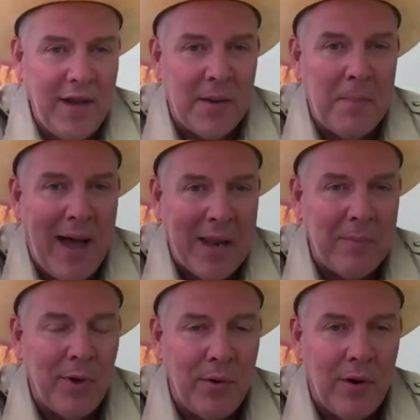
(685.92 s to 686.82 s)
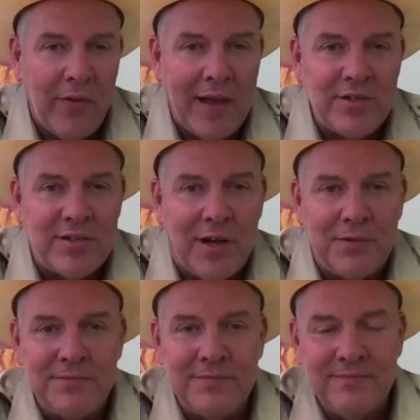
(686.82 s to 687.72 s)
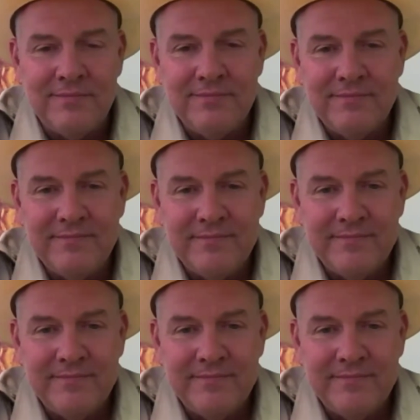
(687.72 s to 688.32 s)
into Mike Boone on that yeah, show. Yeah, but to be